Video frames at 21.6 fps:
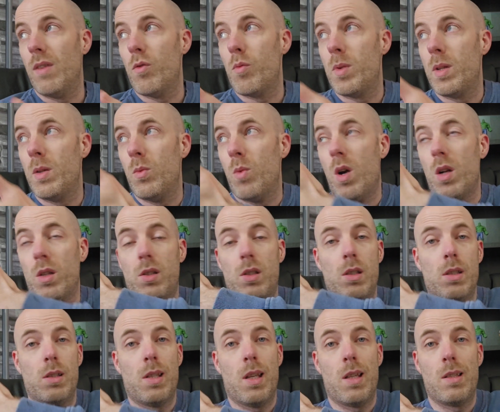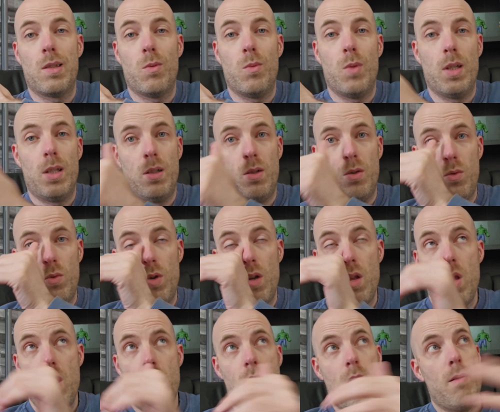Everybody watching this has a window.
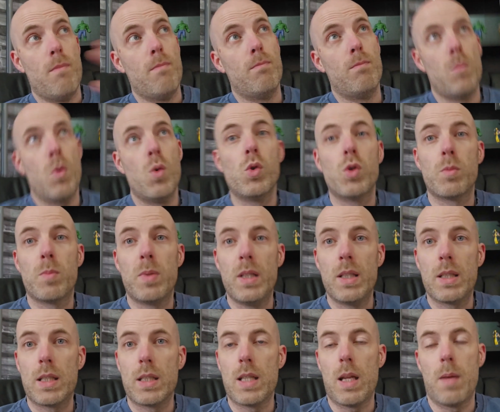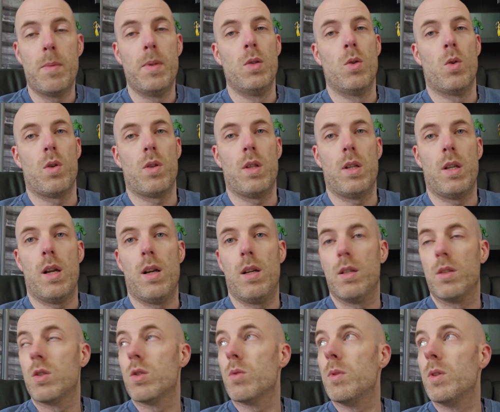Most places, I'm in Northern
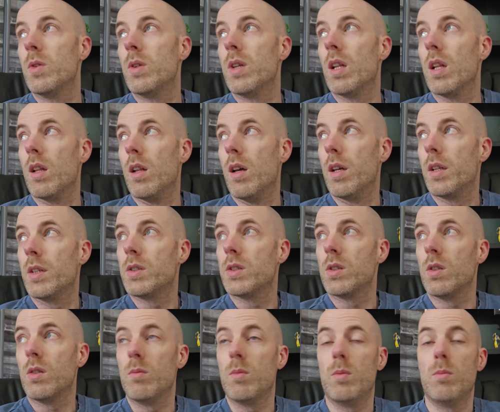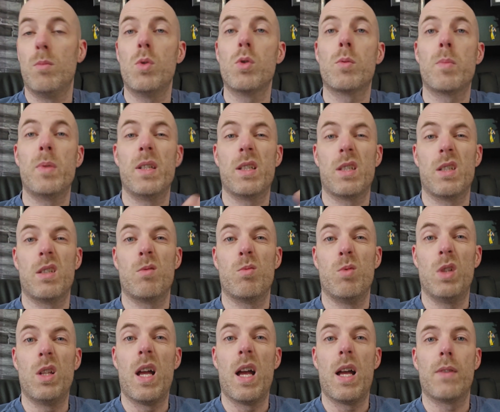Ireland, so we don't get a lot of sun, but most places
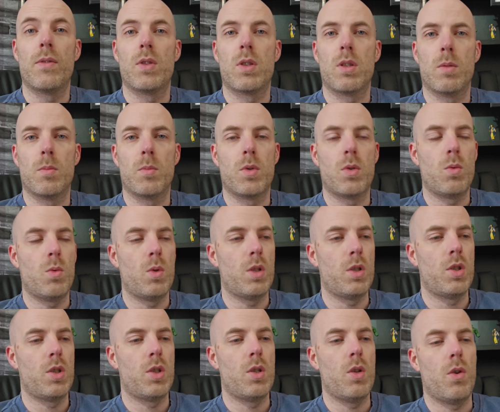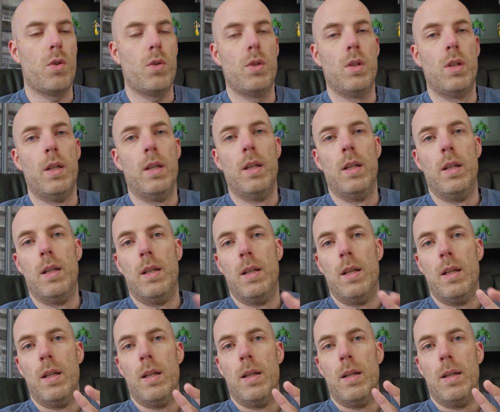will have some sort of sun.
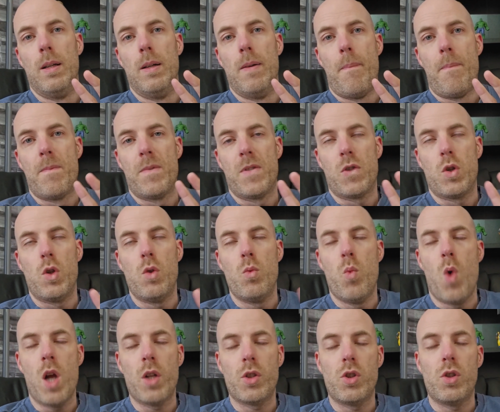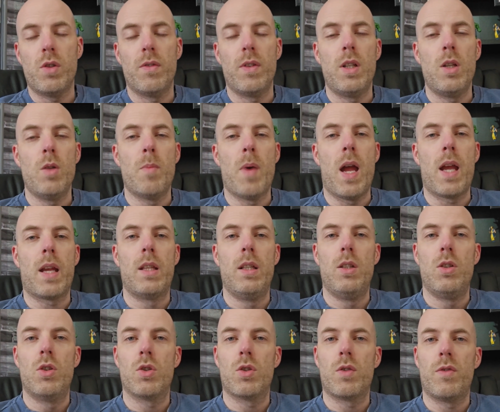So you watch your video back and
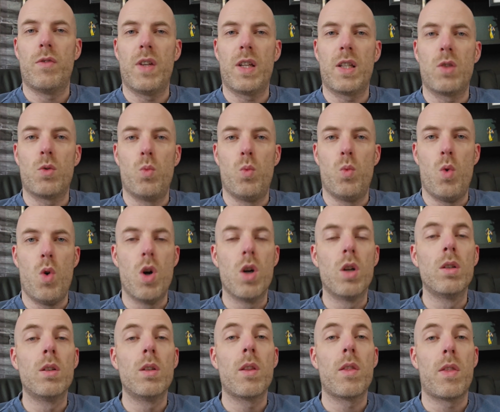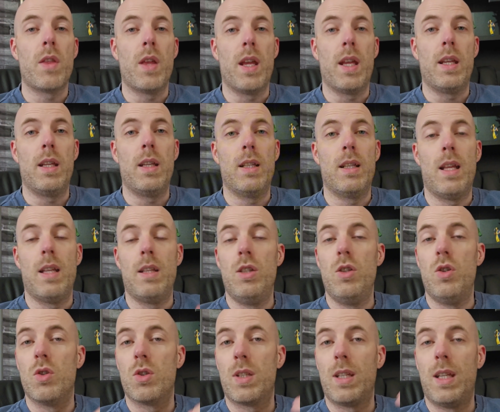you just fix one thing and then you
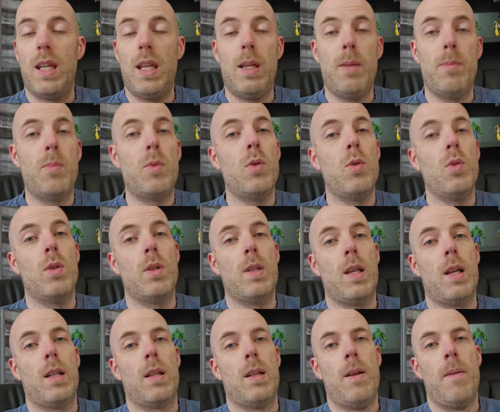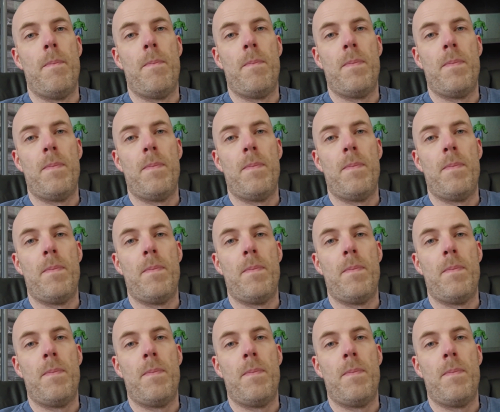just keep doing that.